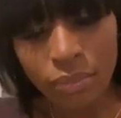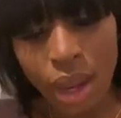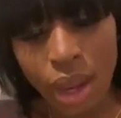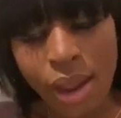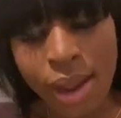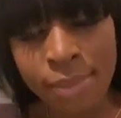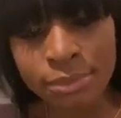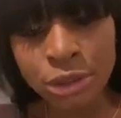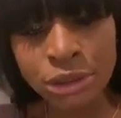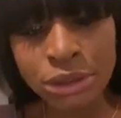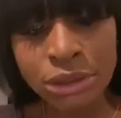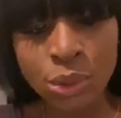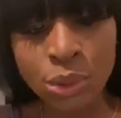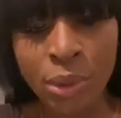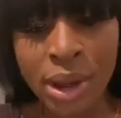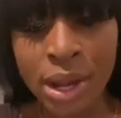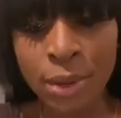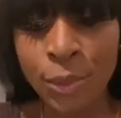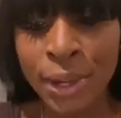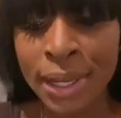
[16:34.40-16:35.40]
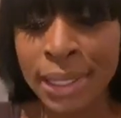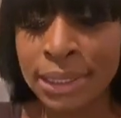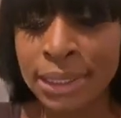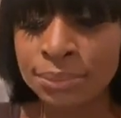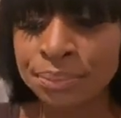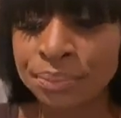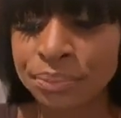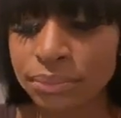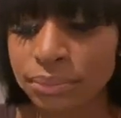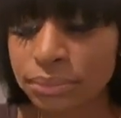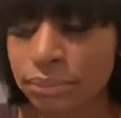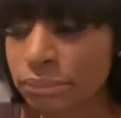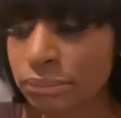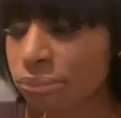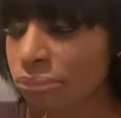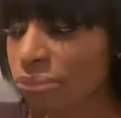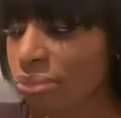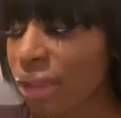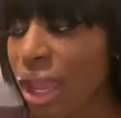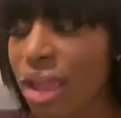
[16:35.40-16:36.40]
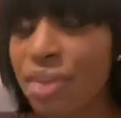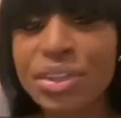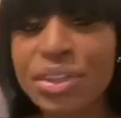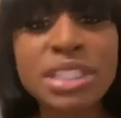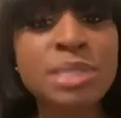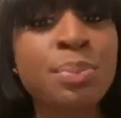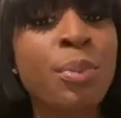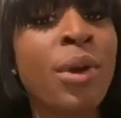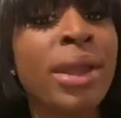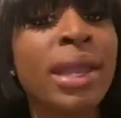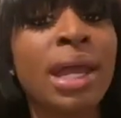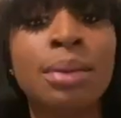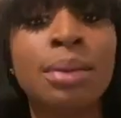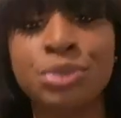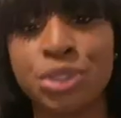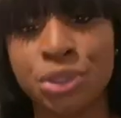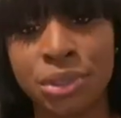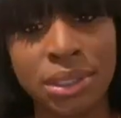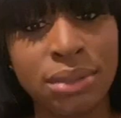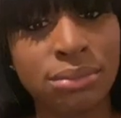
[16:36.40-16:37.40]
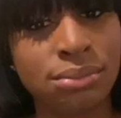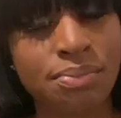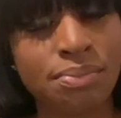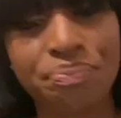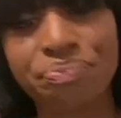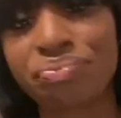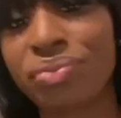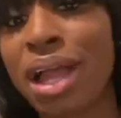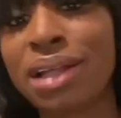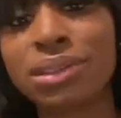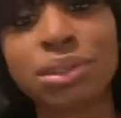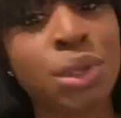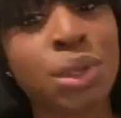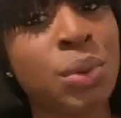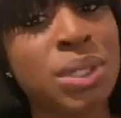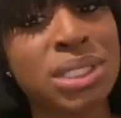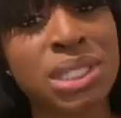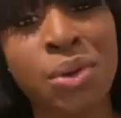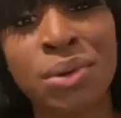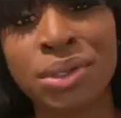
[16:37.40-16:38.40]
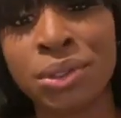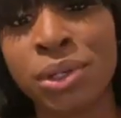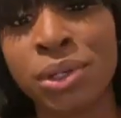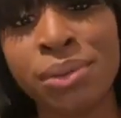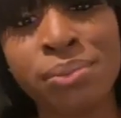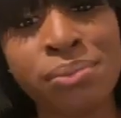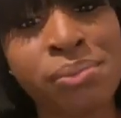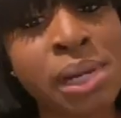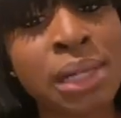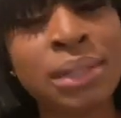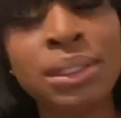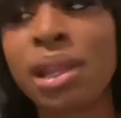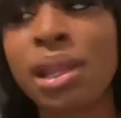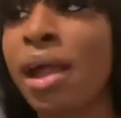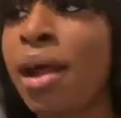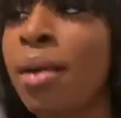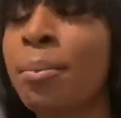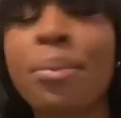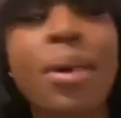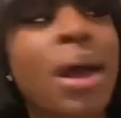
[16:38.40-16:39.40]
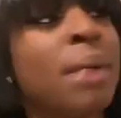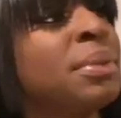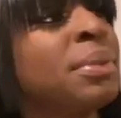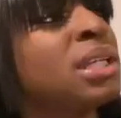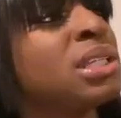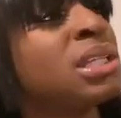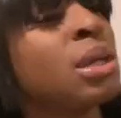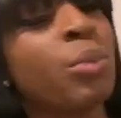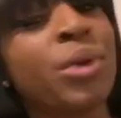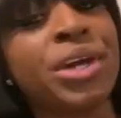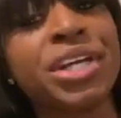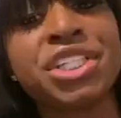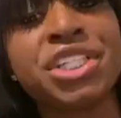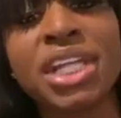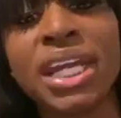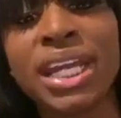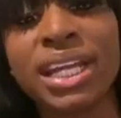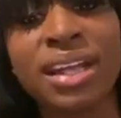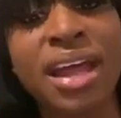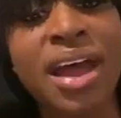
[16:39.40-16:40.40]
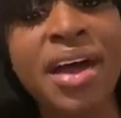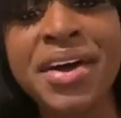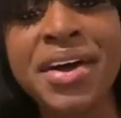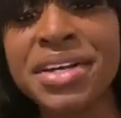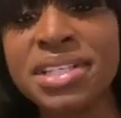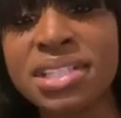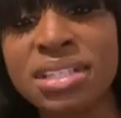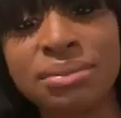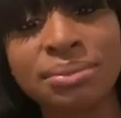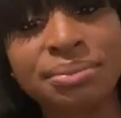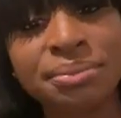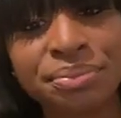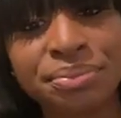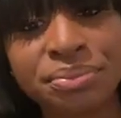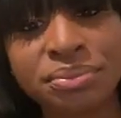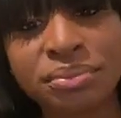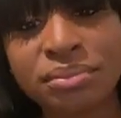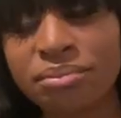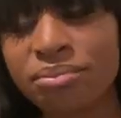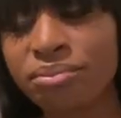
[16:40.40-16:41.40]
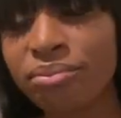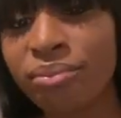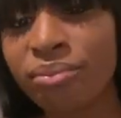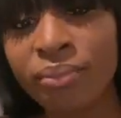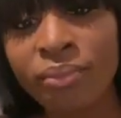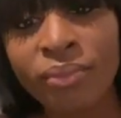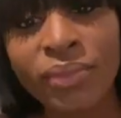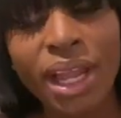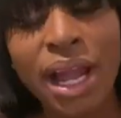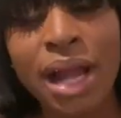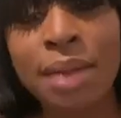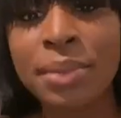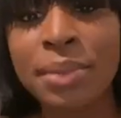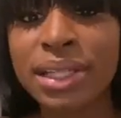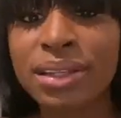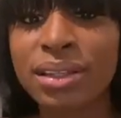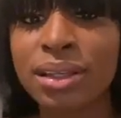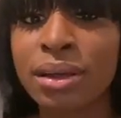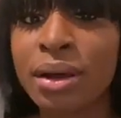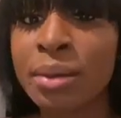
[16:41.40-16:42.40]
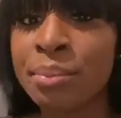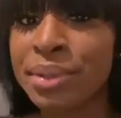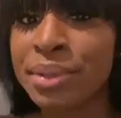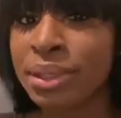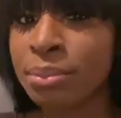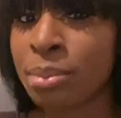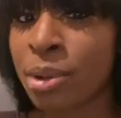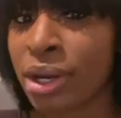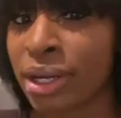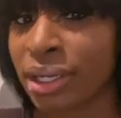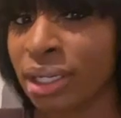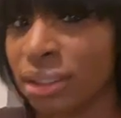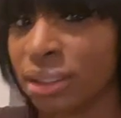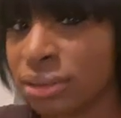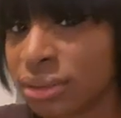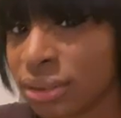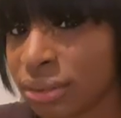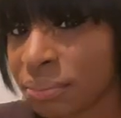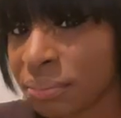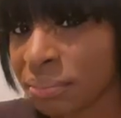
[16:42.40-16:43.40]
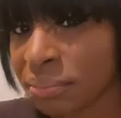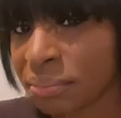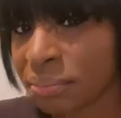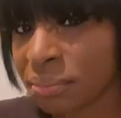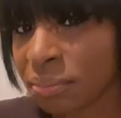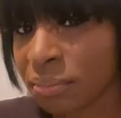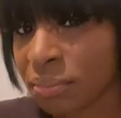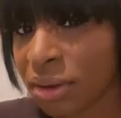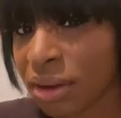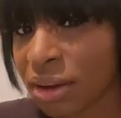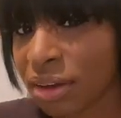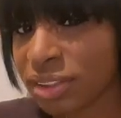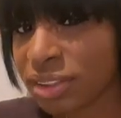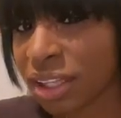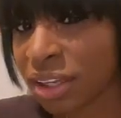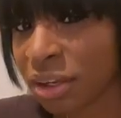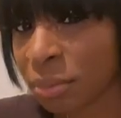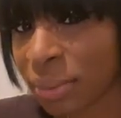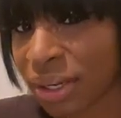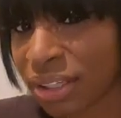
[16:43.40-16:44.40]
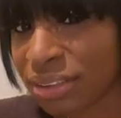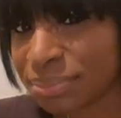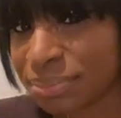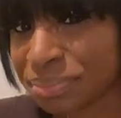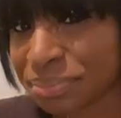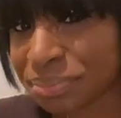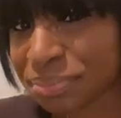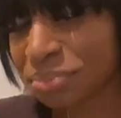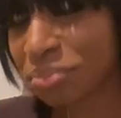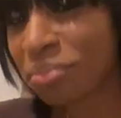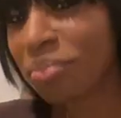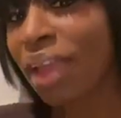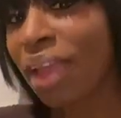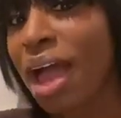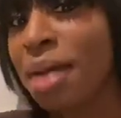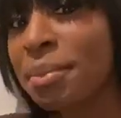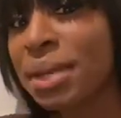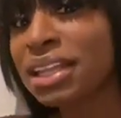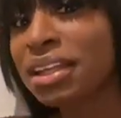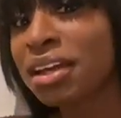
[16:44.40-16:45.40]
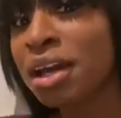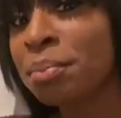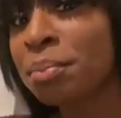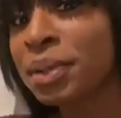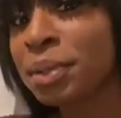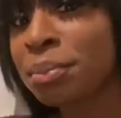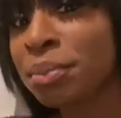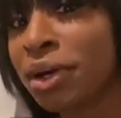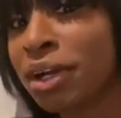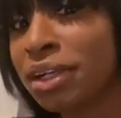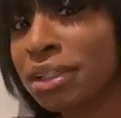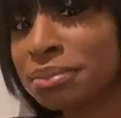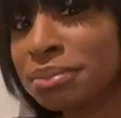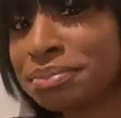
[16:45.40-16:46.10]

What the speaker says: I'm drinking a red wine. At this point, I'm drunk. I don't know what's going on. I'm probably somewhere shaking ass. I'm at the company party. Think about it. I'm at the company party.